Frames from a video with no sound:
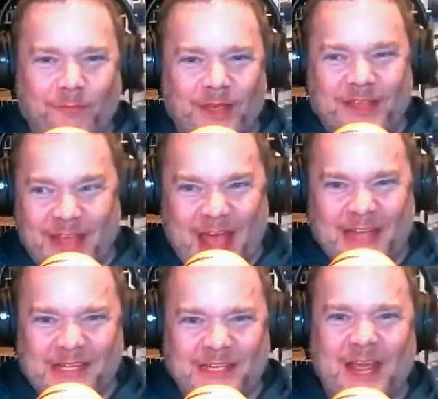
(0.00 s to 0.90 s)

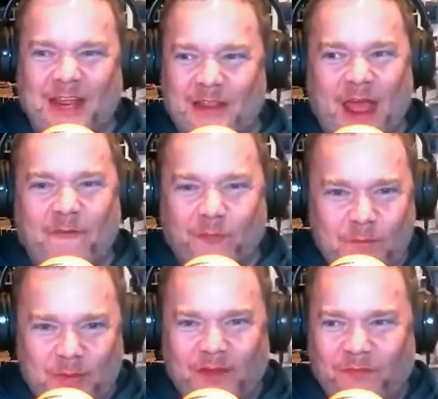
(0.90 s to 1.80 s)
Yes, every
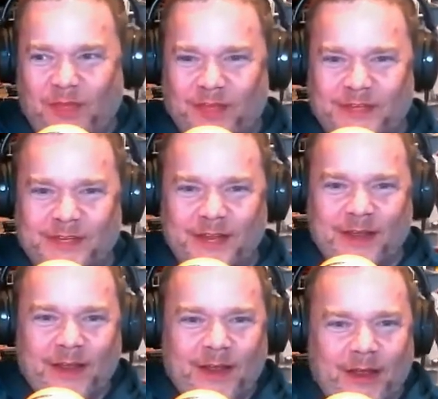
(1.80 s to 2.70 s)
bit of this.
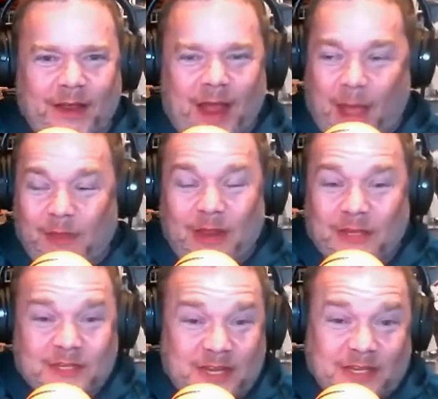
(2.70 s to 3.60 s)
I mean,
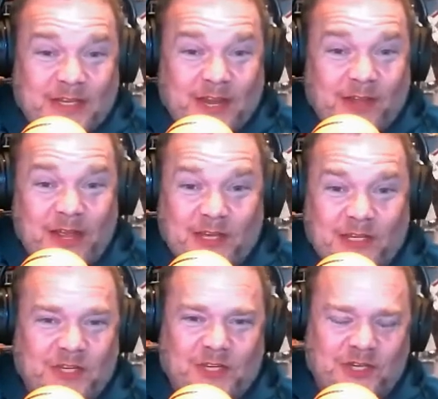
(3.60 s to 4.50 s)
it still is.
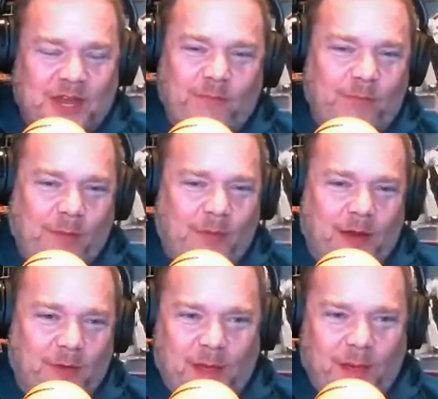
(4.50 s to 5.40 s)
It's just I'm not
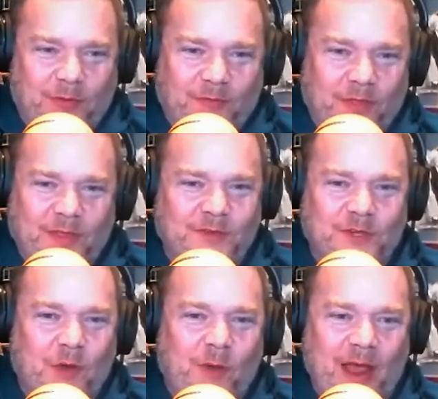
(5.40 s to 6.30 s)
going to be able to. There's
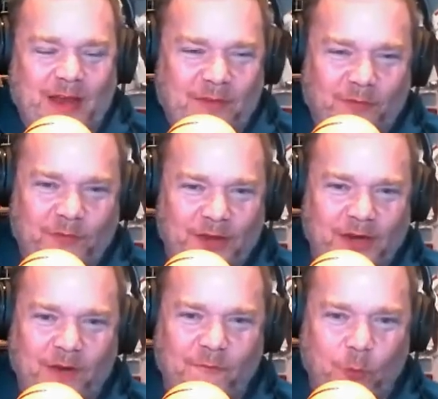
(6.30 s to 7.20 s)
no way I could ever fit
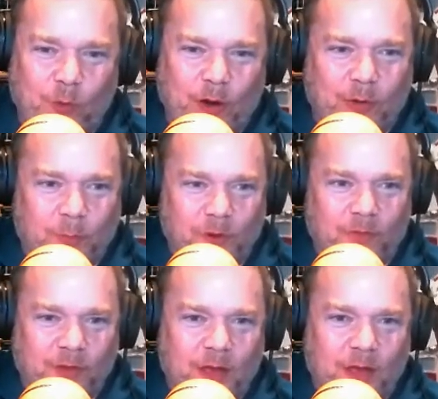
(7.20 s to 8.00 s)
in a 4-hour movie.